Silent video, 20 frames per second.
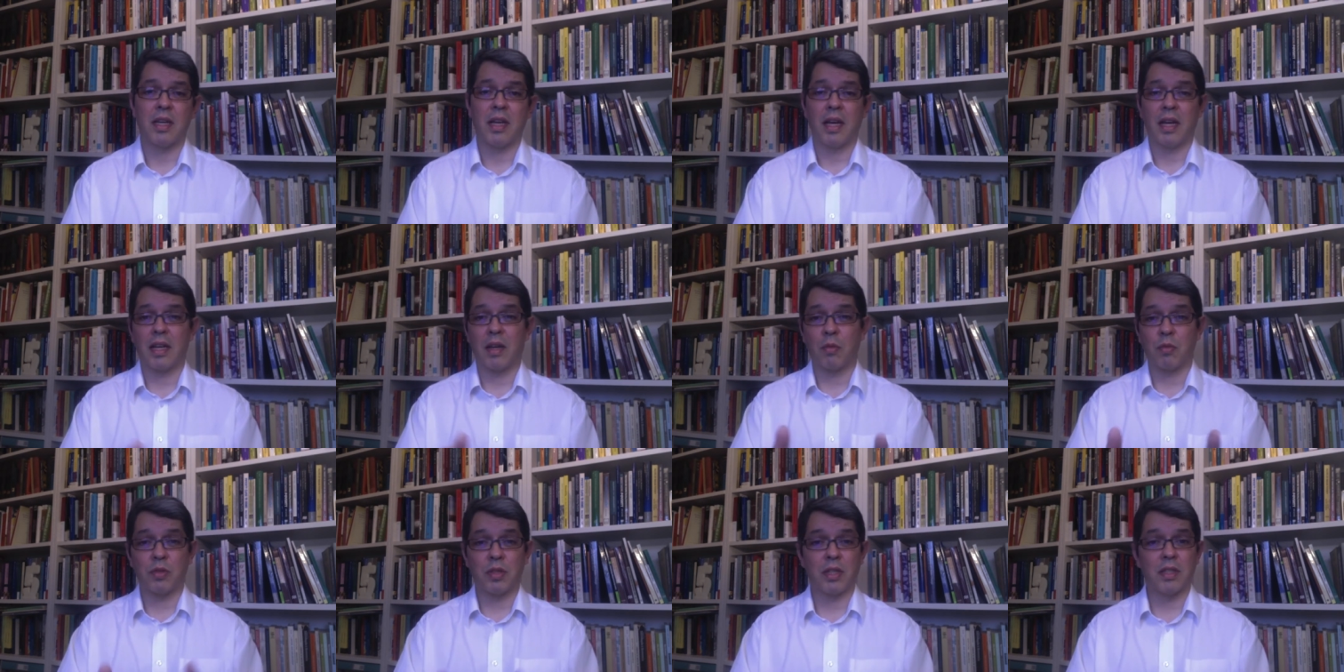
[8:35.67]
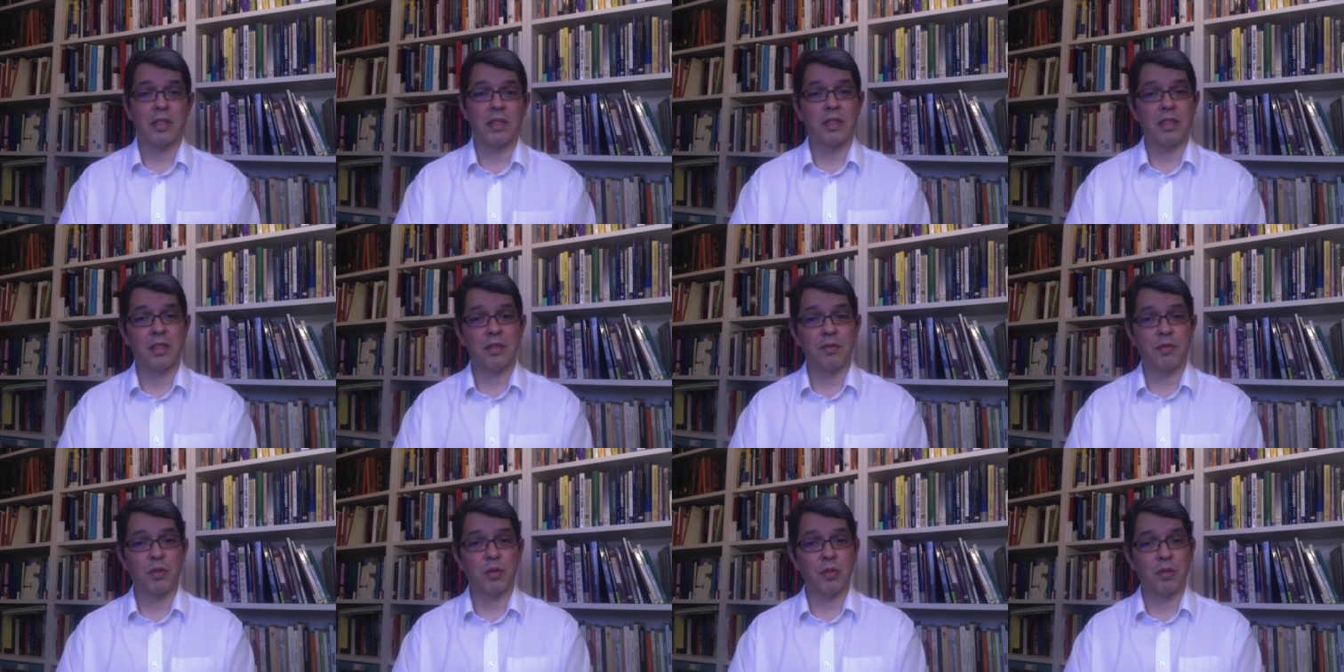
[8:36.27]
an
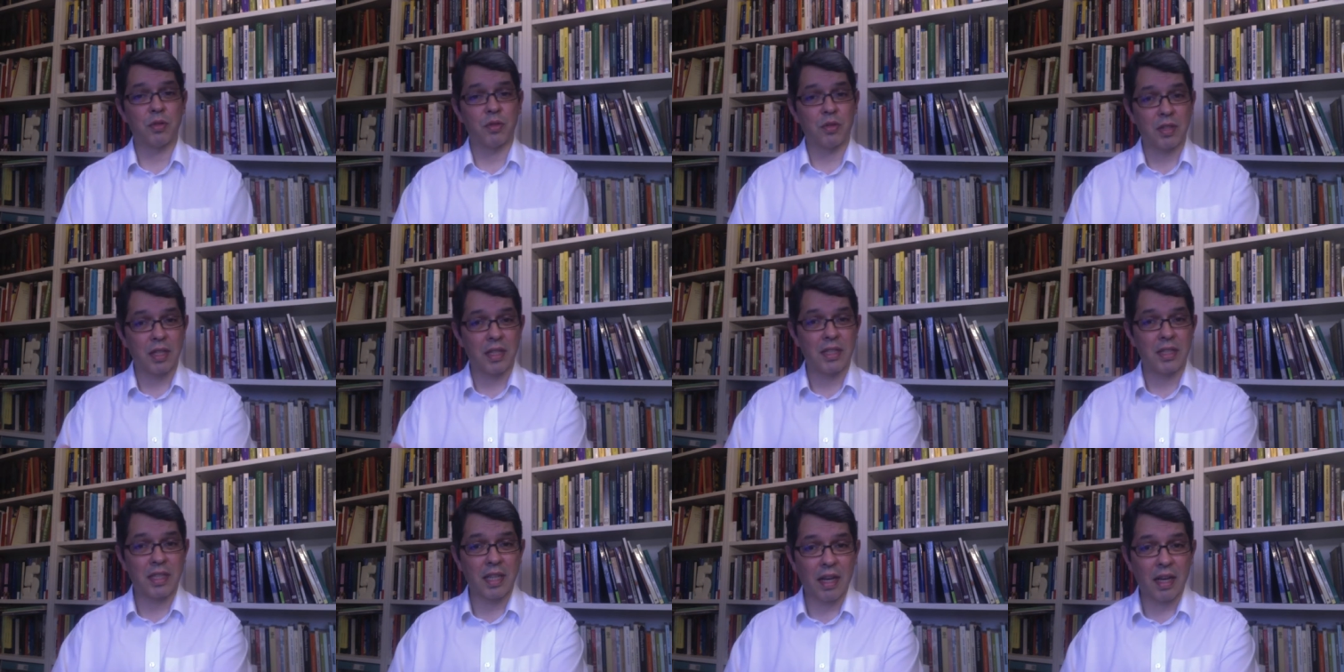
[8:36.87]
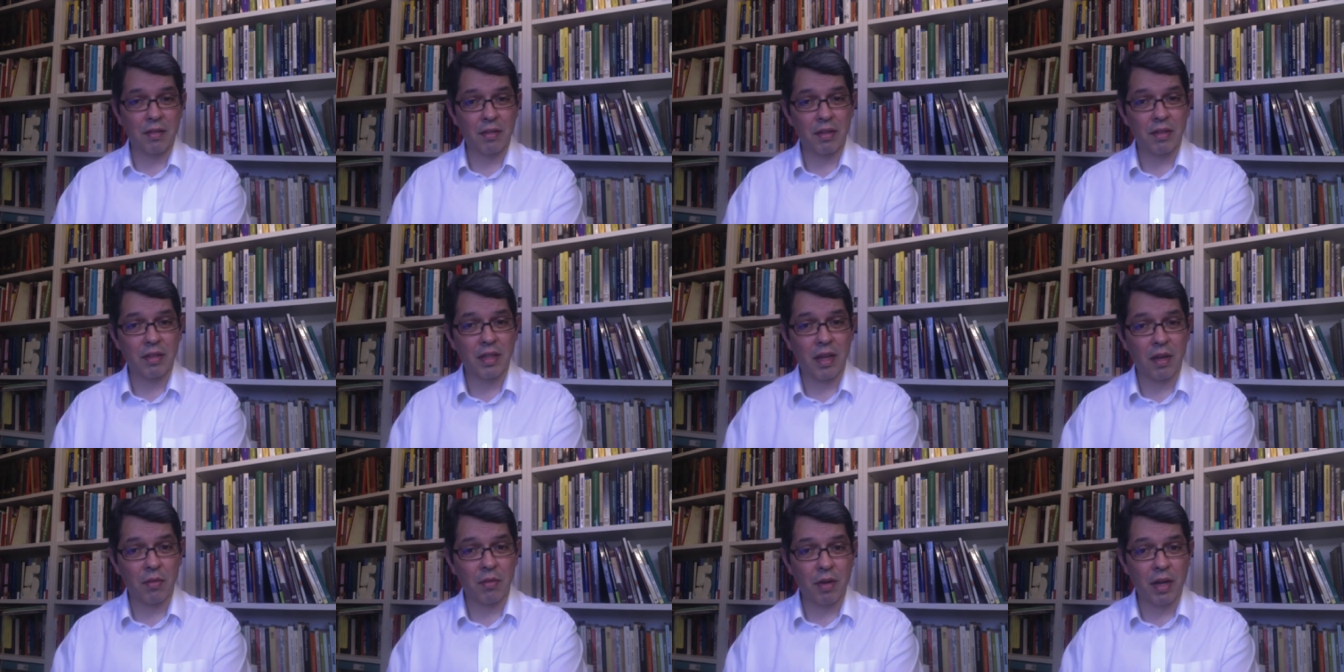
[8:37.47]
alternative to utilitarian
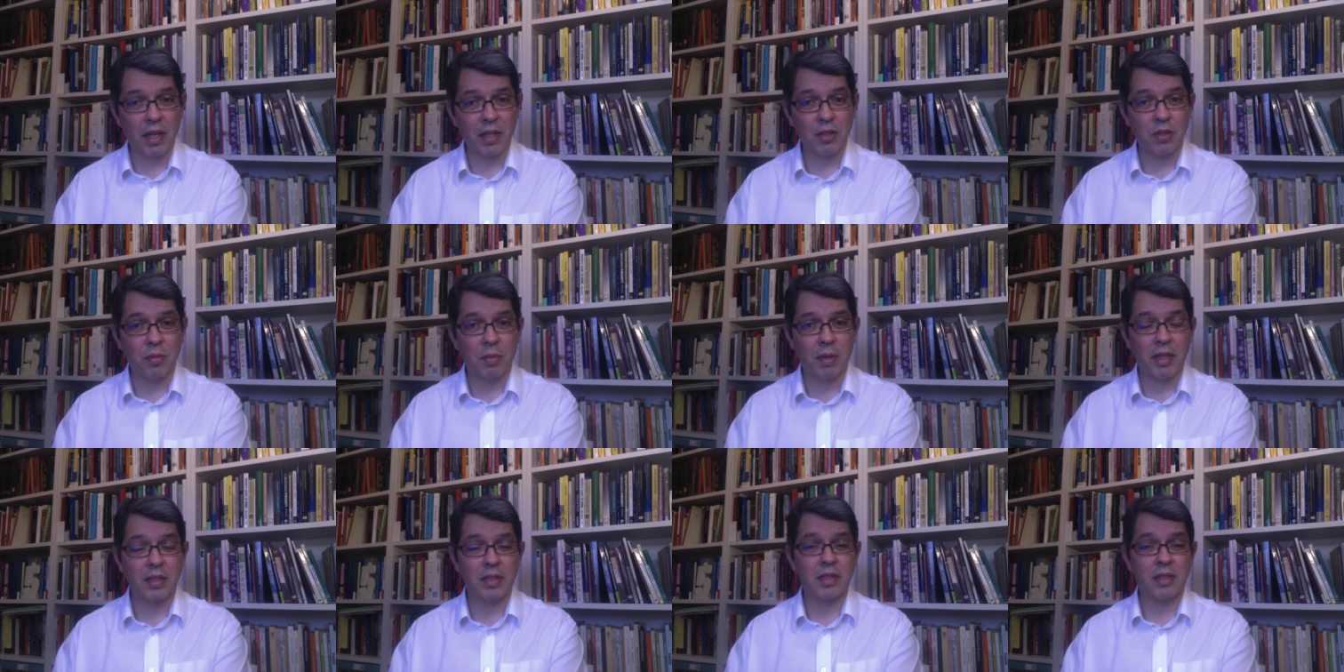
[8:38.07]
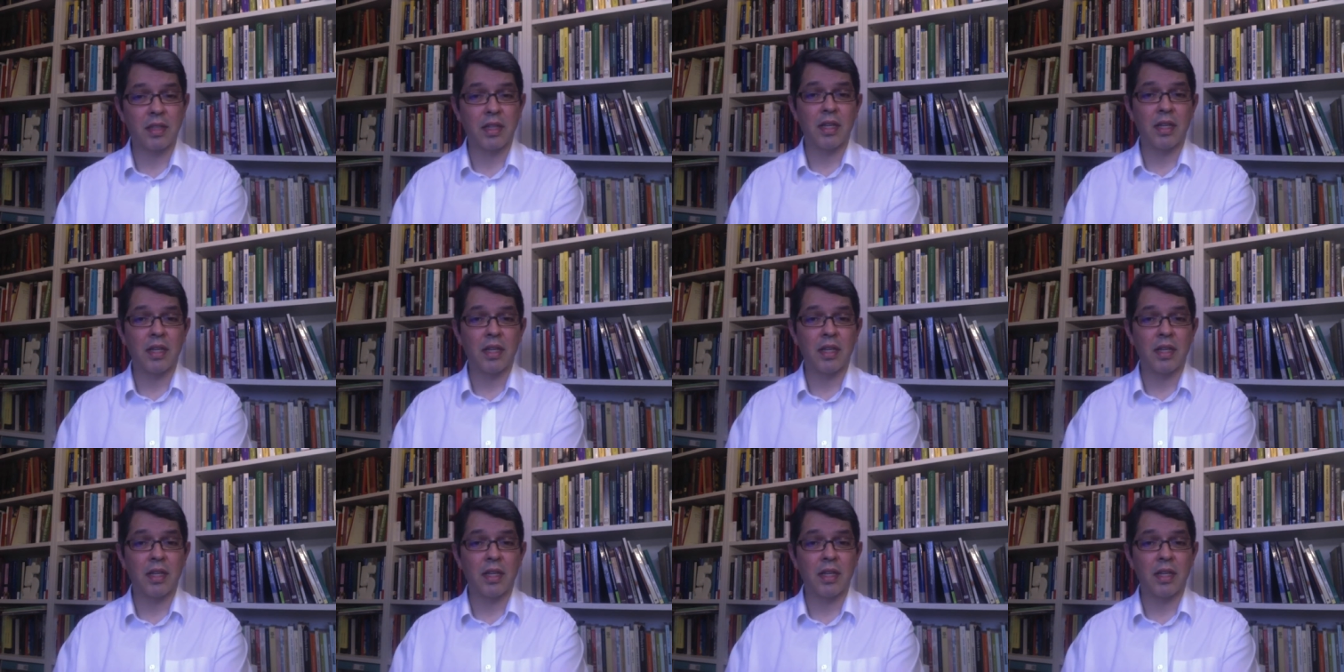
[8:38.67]
arrangements,